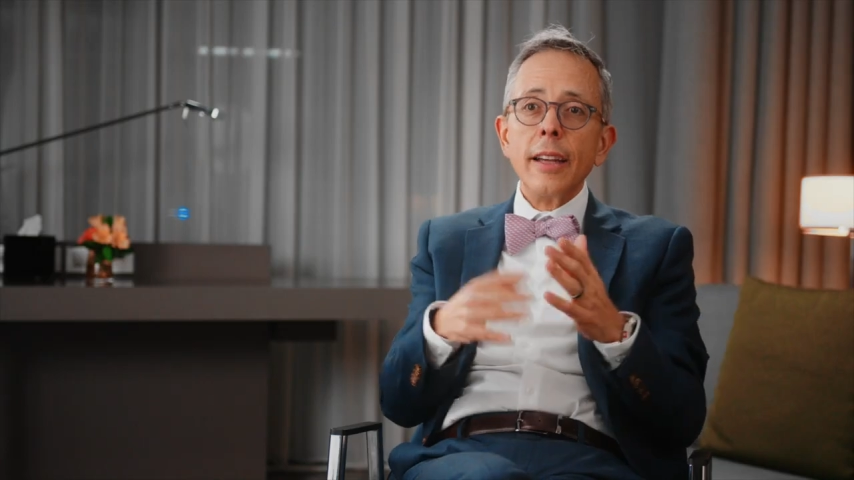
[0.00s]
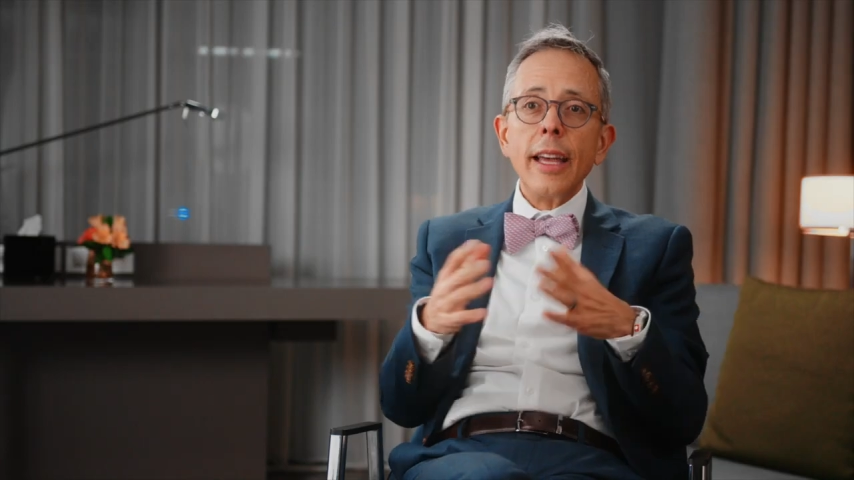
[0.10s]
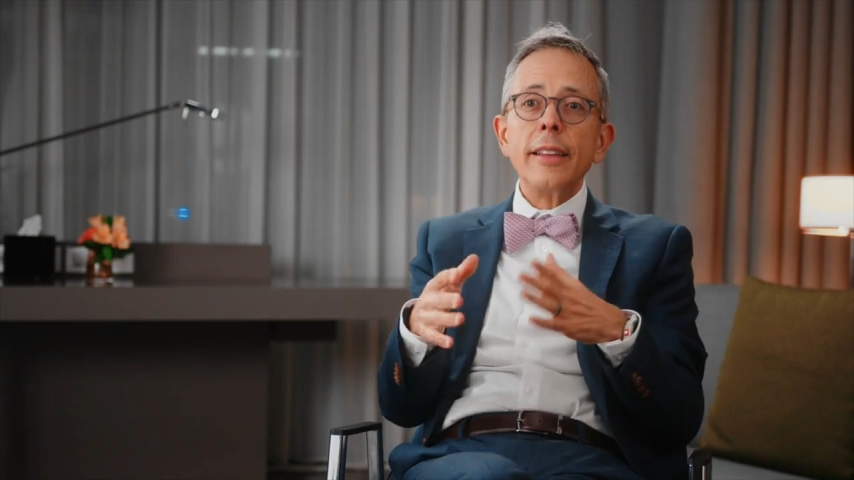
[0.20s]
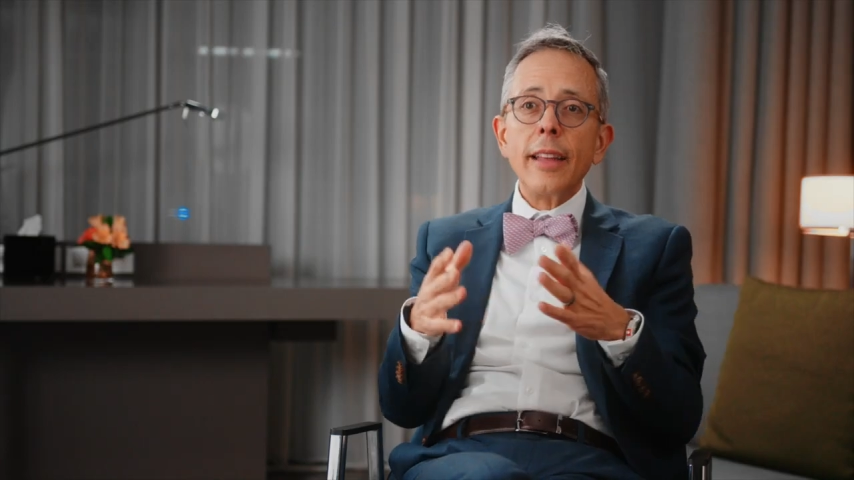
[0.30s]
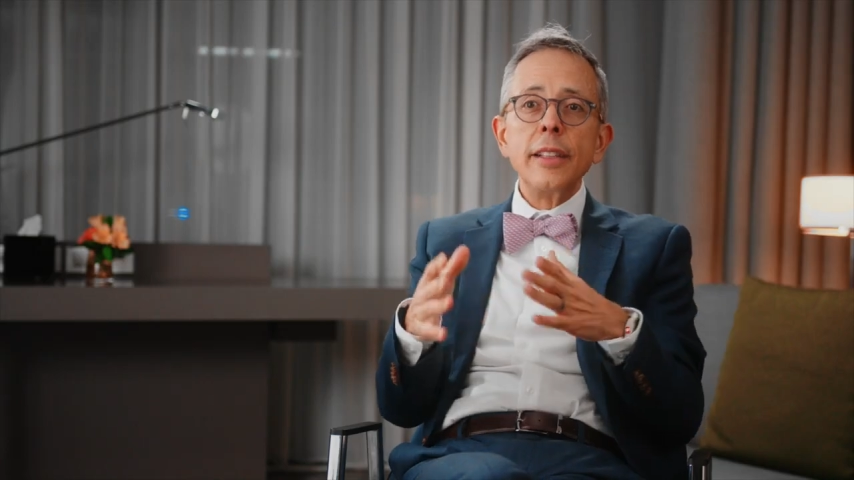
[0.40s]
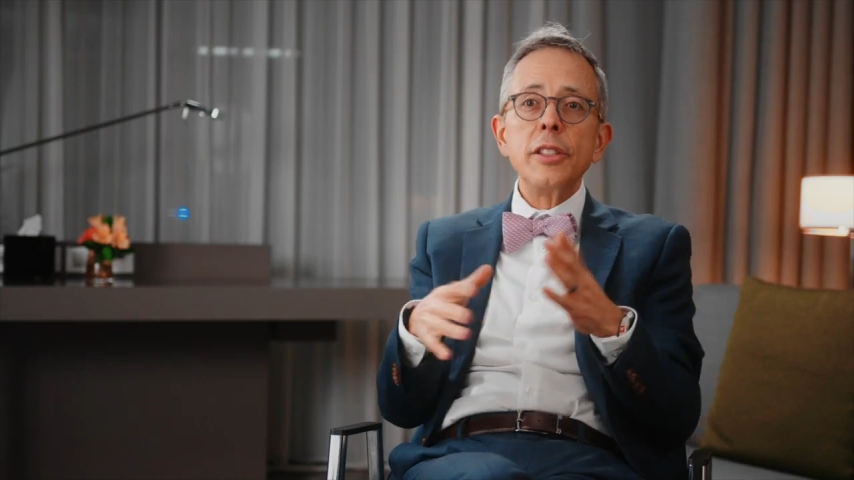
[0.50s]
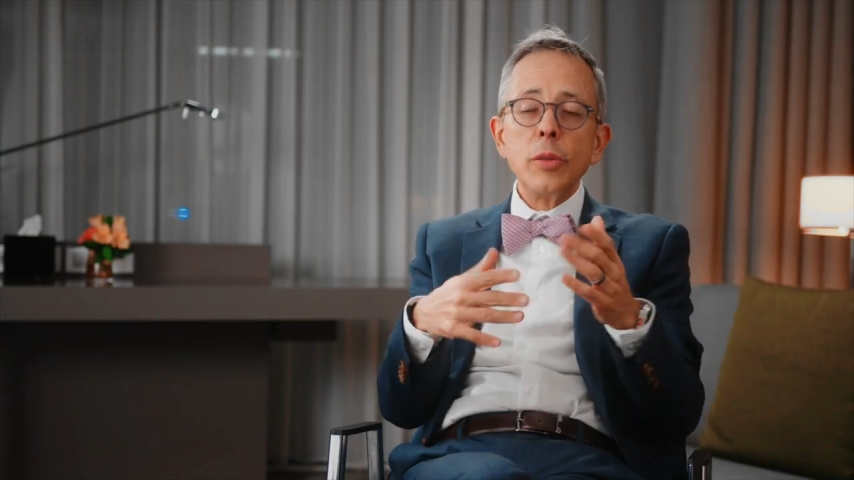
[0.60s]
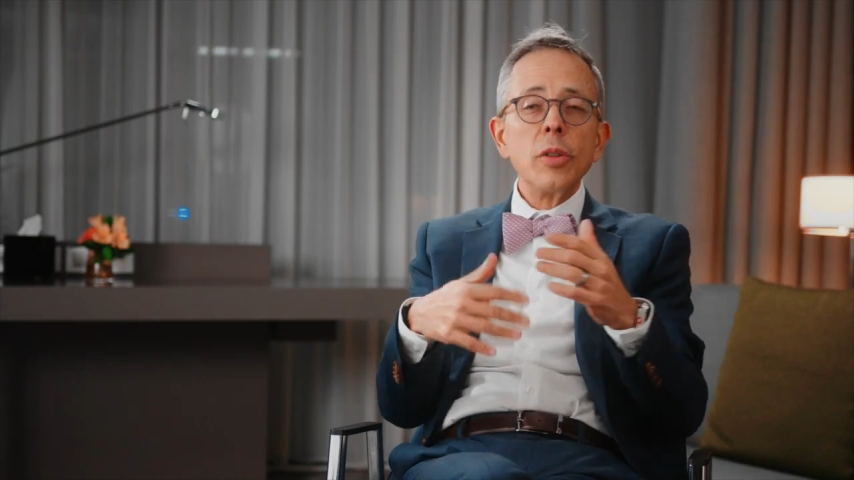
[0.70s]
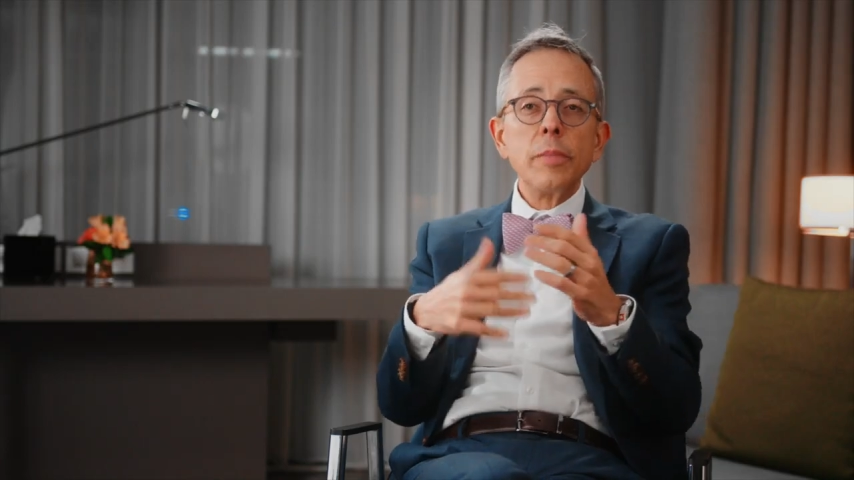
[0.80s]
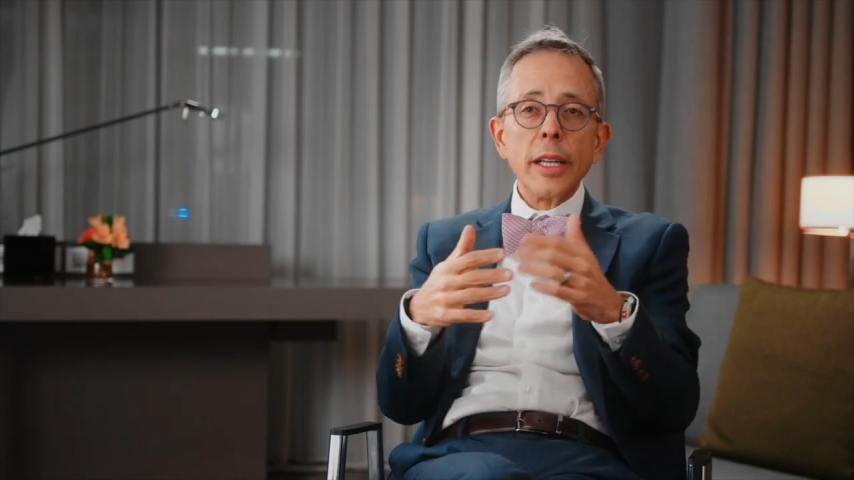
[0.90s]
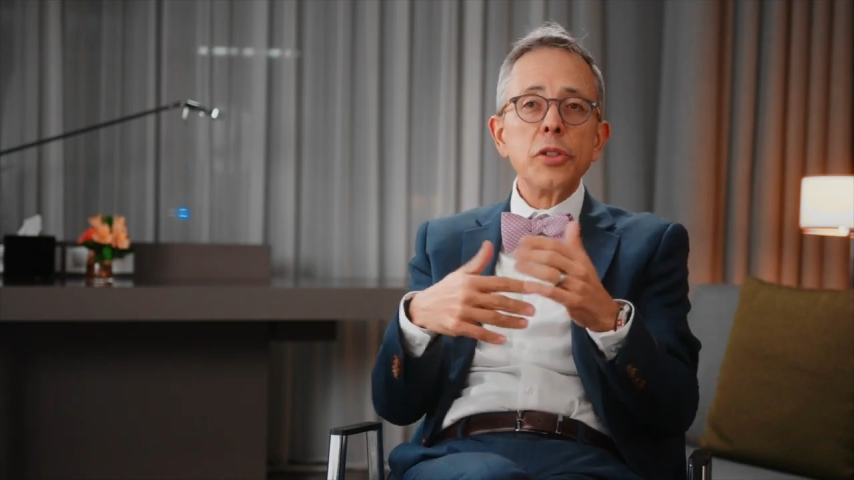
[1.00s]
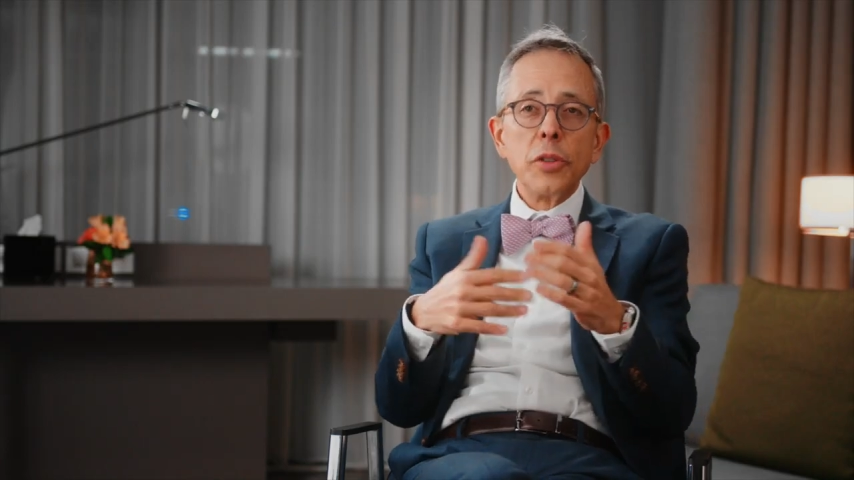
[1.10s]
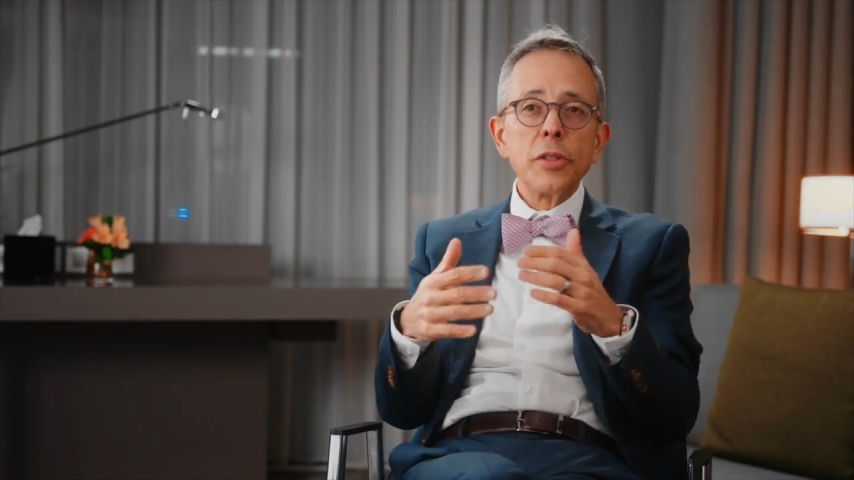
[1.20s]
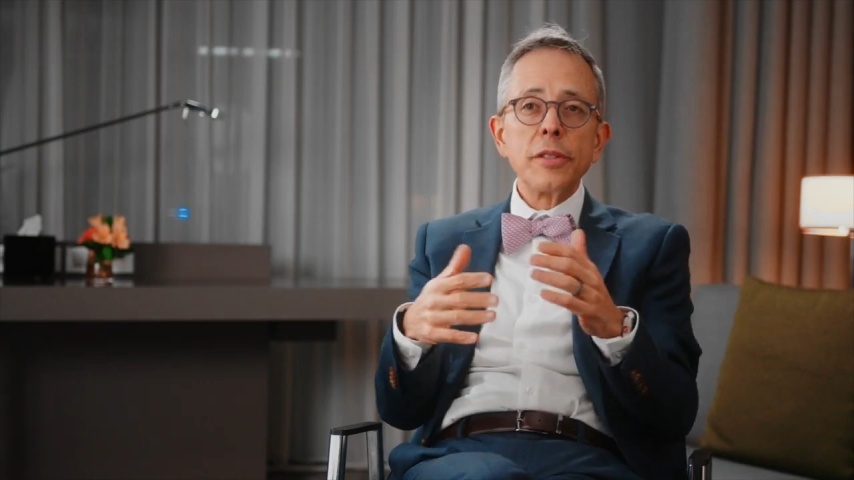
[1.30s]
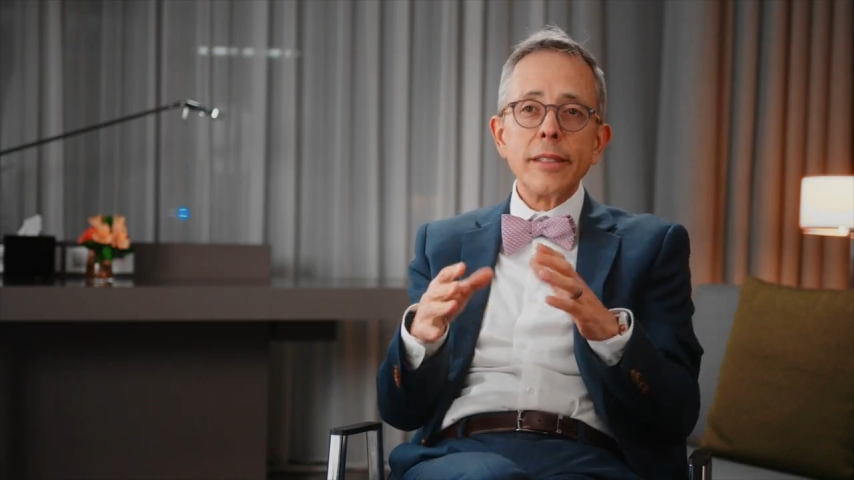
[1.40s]
and then she will make
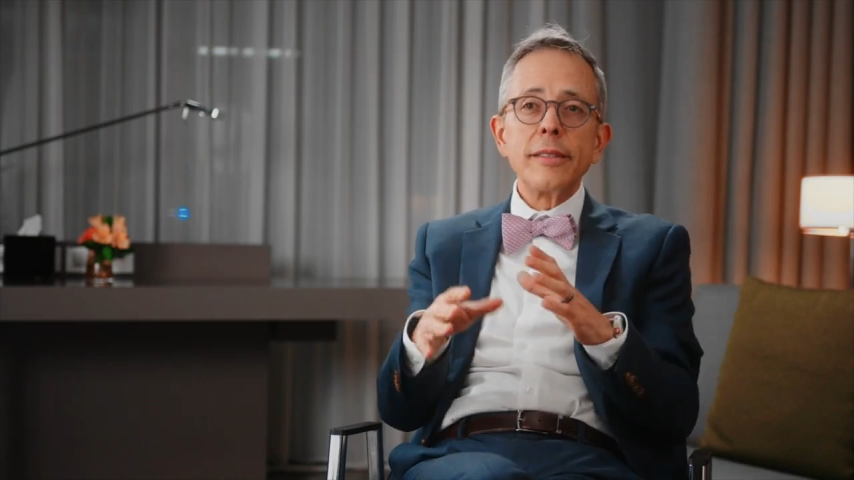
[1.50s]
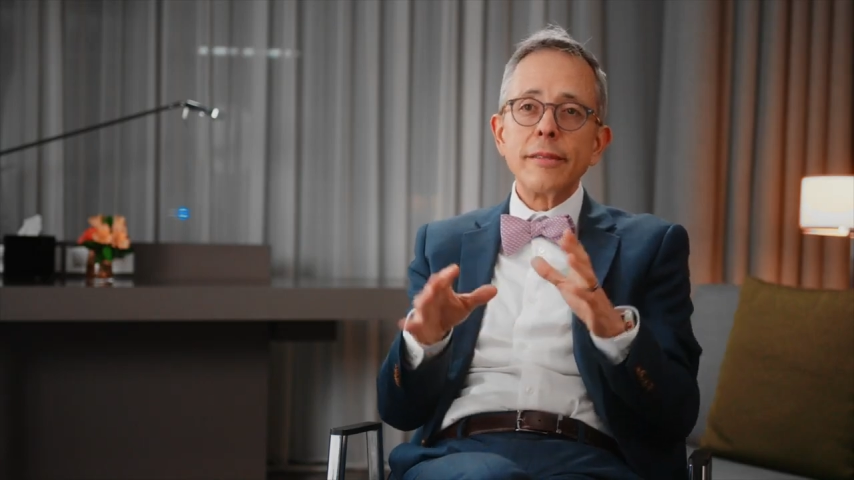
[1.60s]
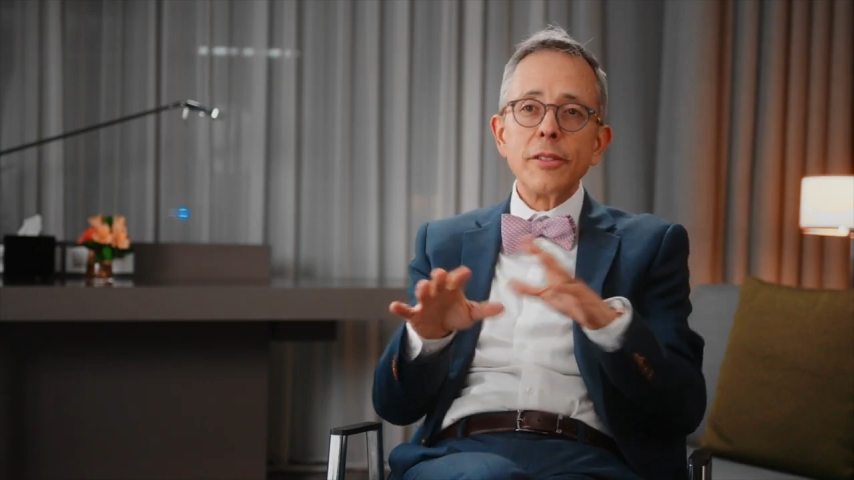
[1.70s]
sure that,